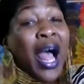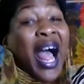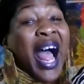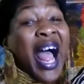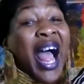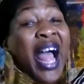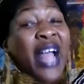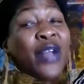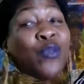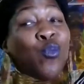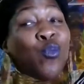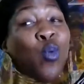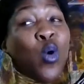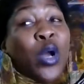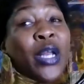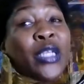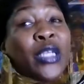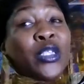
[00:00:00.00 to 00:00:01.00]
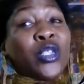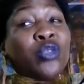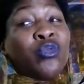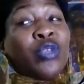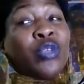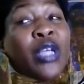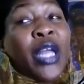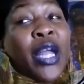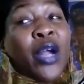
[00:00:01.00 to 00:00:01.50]
I wanted
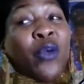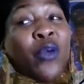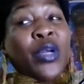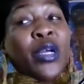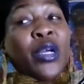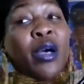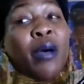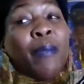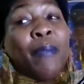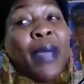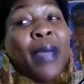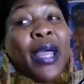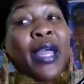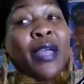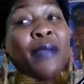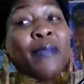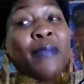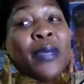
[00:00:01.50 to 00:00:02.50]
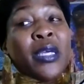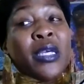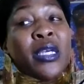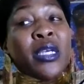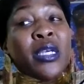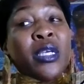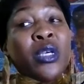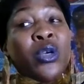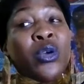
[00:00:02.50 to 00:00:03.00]
to carry a
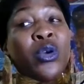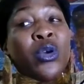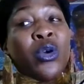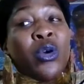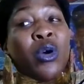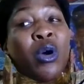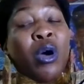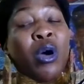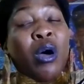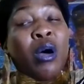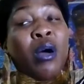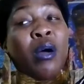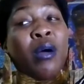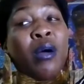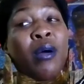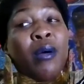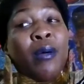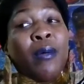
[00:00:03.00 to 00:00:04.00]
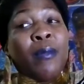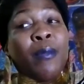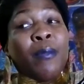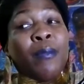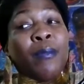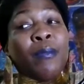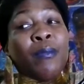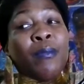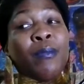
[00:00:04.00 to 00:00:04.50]
baby.
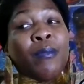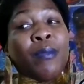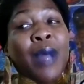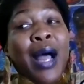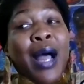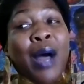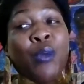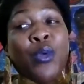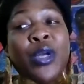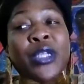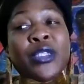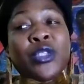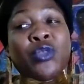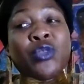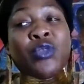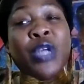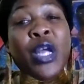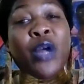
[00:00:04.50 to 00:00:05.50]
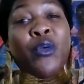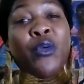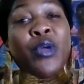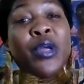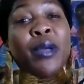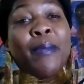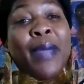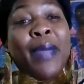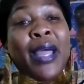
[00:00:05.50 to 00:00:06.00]
Um, I wanted to carry
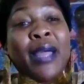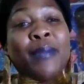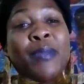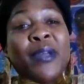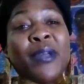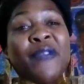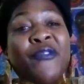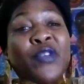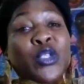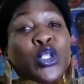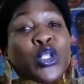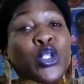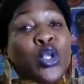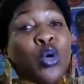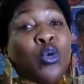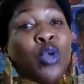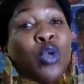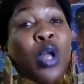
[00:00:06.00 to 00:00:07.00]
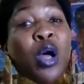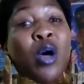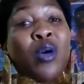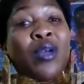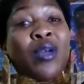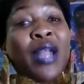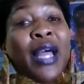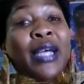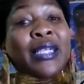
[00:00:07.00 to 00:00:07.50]
a baby for so
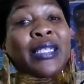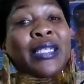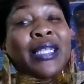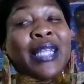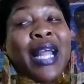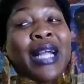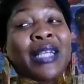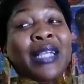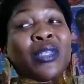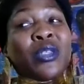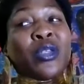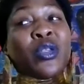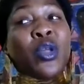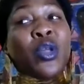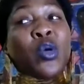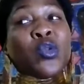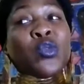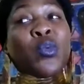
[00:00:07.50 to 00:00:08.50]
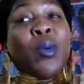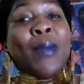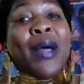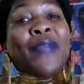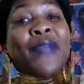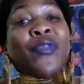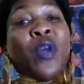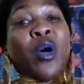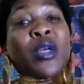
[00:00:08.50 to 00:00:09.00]
long. Like those were
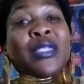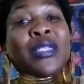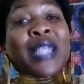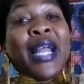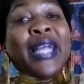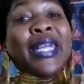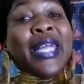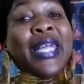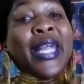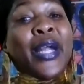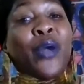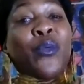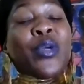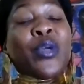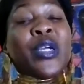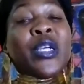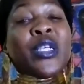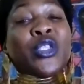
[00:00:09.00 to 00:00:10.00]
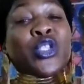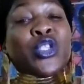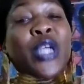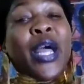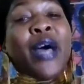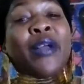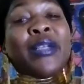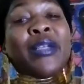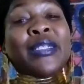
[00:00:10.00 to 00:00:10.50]
my thoughts, like carrying a
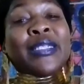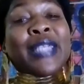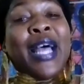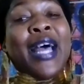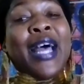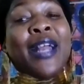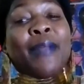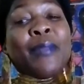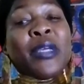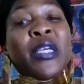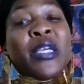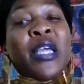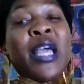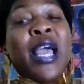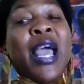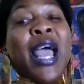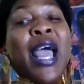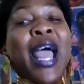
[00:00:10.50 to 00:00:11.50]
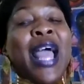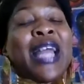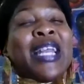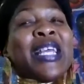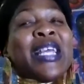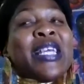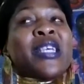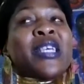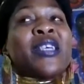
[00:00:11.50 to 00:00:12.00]
child inside of me.
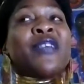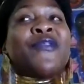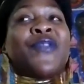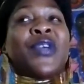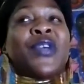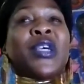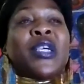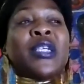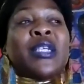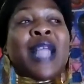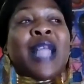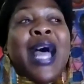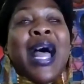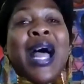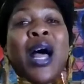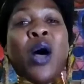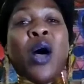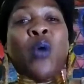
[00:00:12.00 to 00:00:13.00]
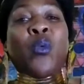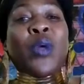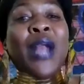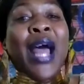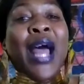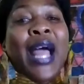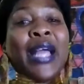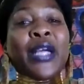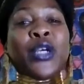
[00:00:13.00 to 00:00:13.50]
And even now, when
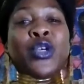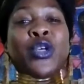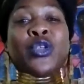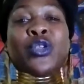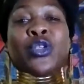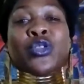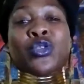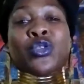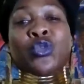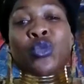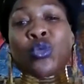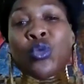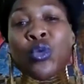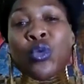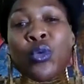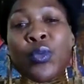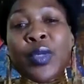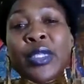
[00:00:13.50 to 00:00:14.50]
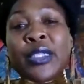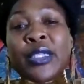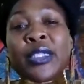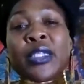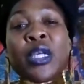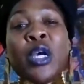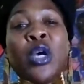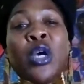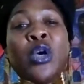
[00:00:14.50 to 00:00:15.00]
I hear the
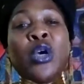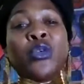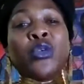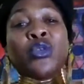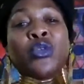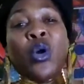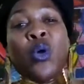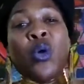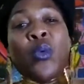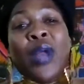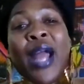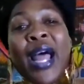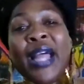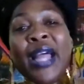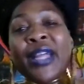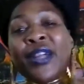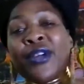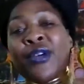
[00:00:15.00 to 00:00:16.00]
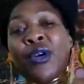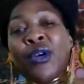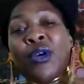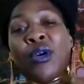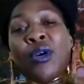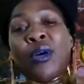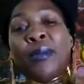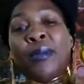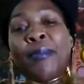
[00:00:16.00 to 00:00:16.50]
stories, when I
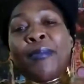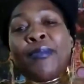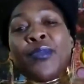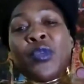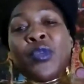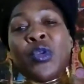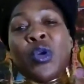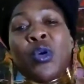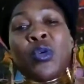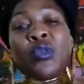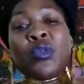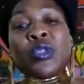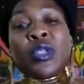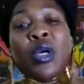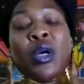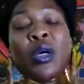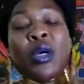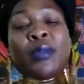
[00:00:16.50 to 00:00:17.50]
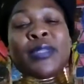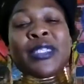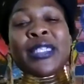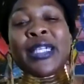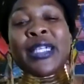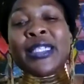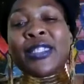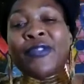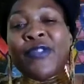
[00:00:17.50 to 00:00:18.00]
hear
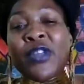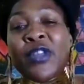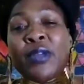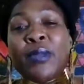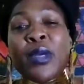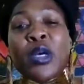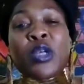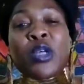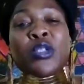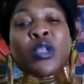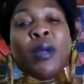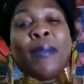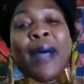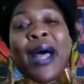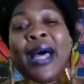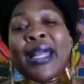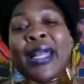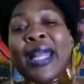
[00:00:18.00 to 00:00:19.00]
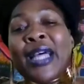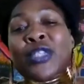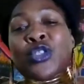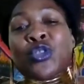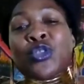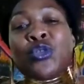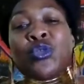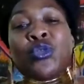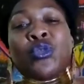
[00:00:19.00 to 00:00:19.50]
cis females or
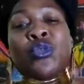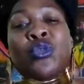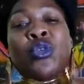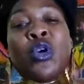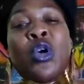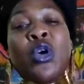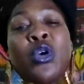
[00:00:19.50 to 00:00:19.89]
biological,